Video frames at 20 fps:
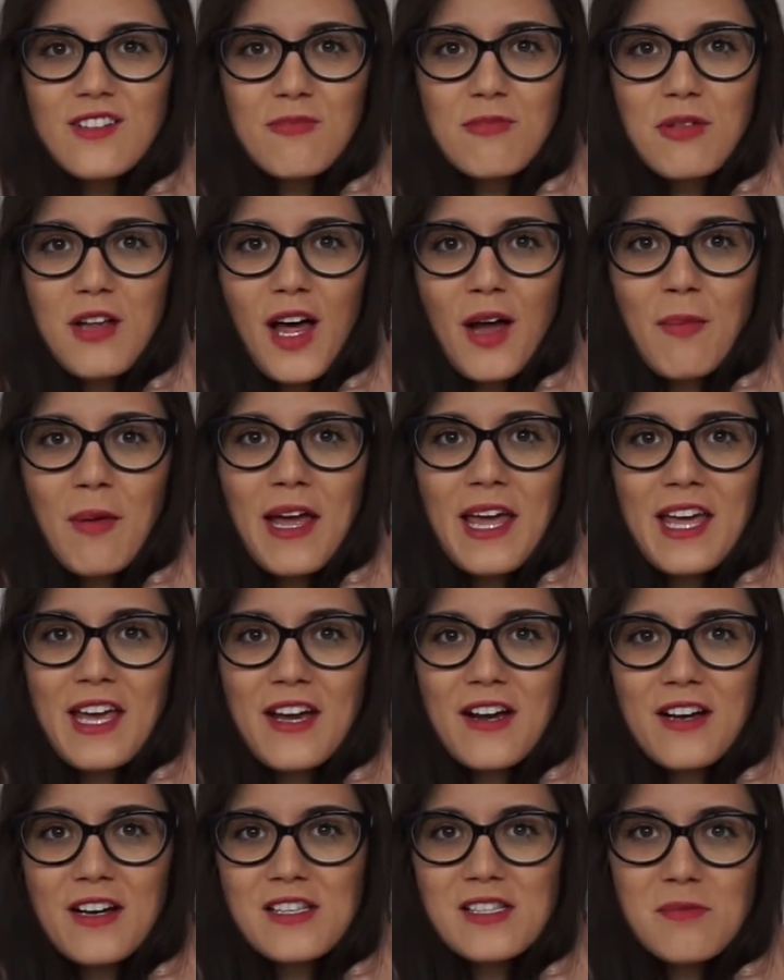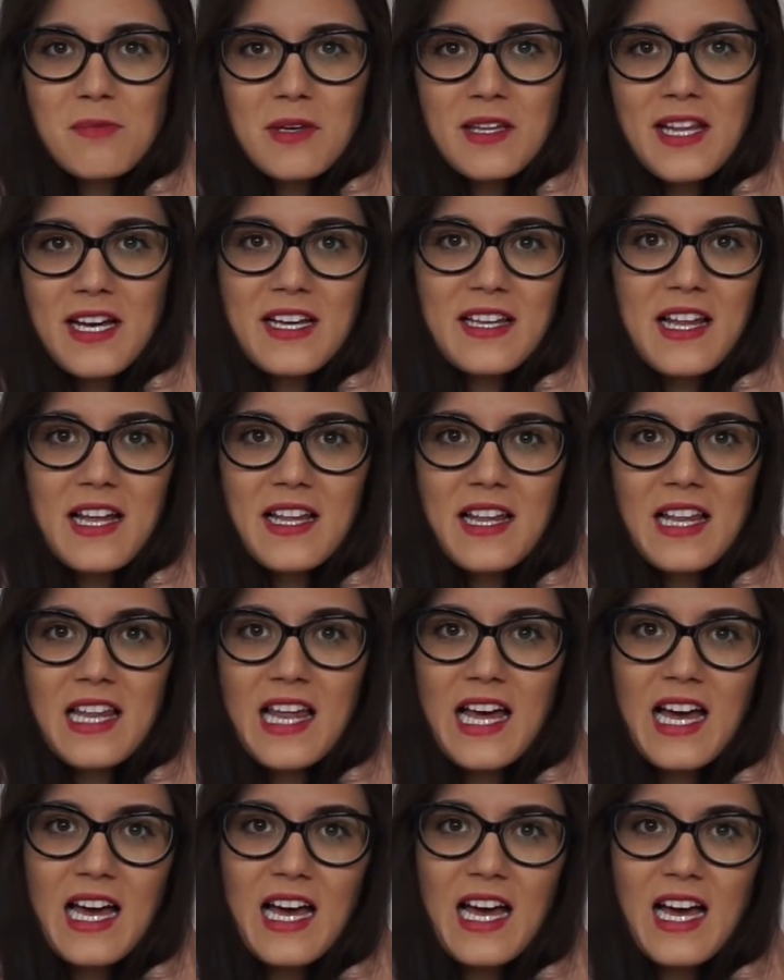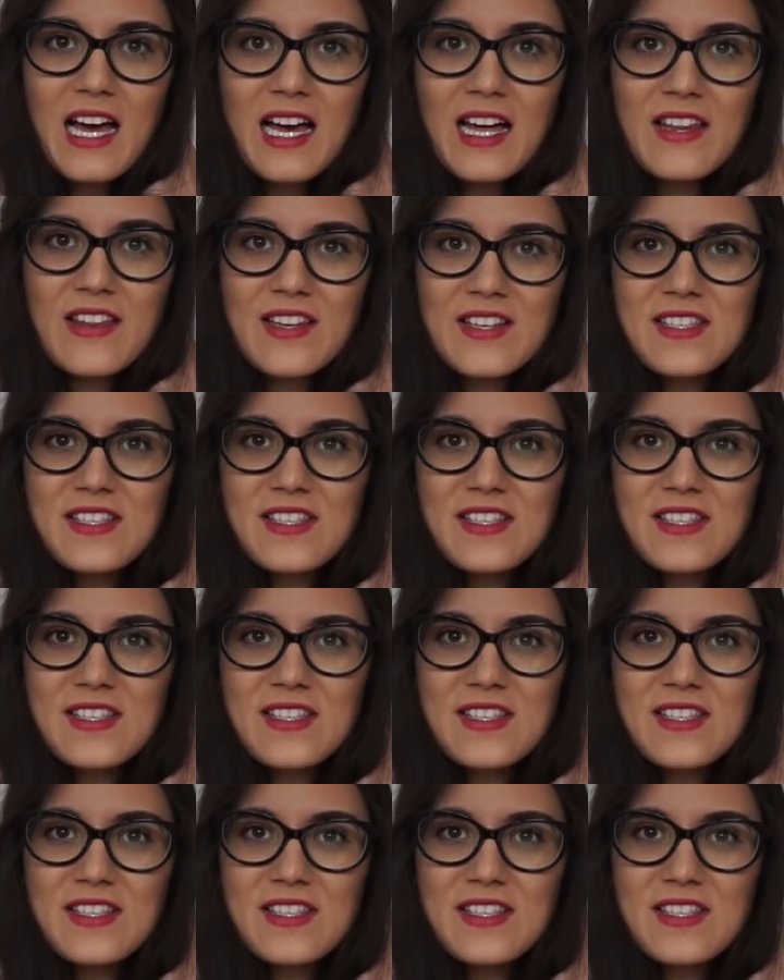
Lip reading: plug my ears and be like, la la la,